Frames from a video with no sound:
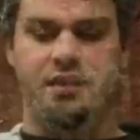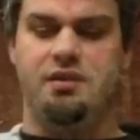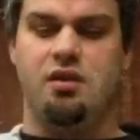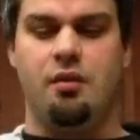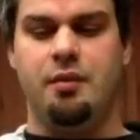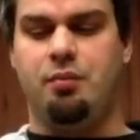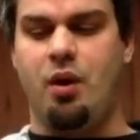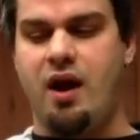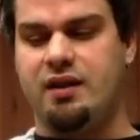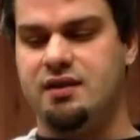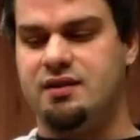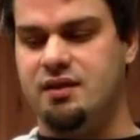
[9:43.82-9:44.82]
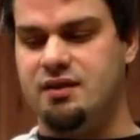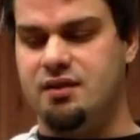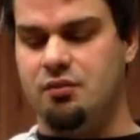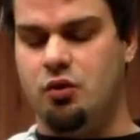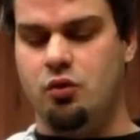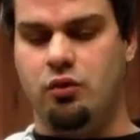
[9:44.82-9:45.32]
And so I'll be practicing
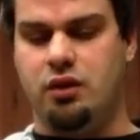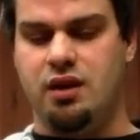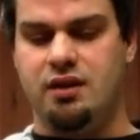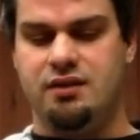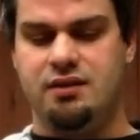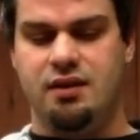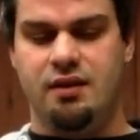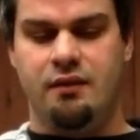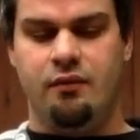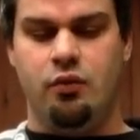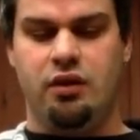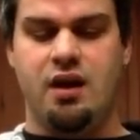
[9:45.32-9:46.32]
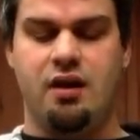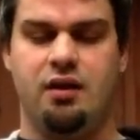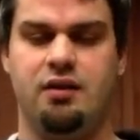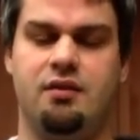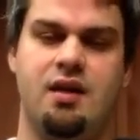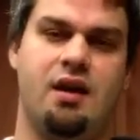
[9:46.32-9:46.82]
some cool things with how
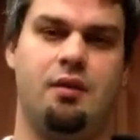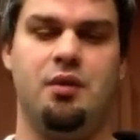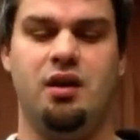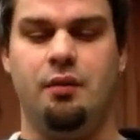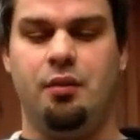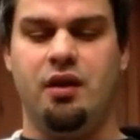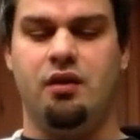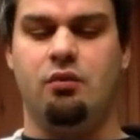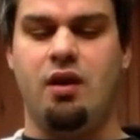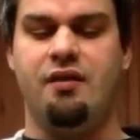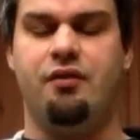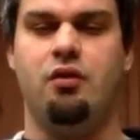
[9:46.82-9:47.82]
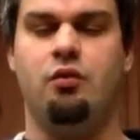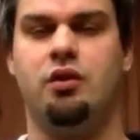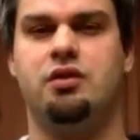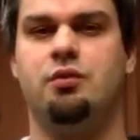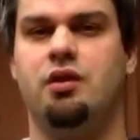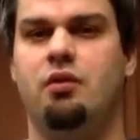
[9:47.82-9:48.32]
to manipulate the rifle. It
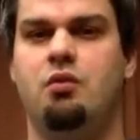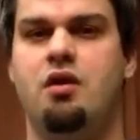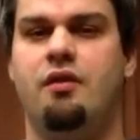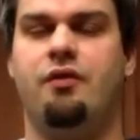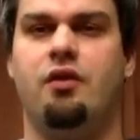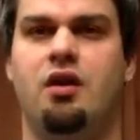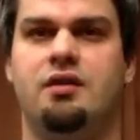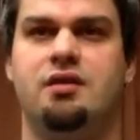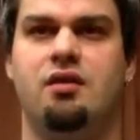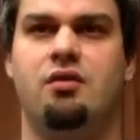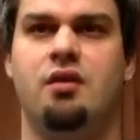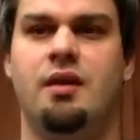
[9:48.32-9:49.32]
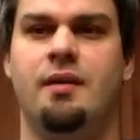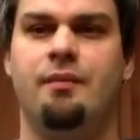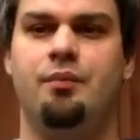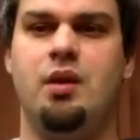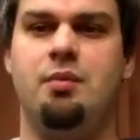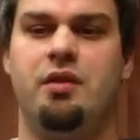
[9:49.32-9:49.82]
works really well for also
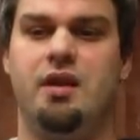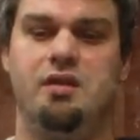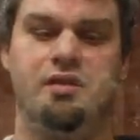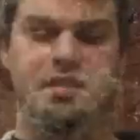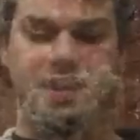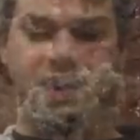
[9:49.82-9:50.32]
people that use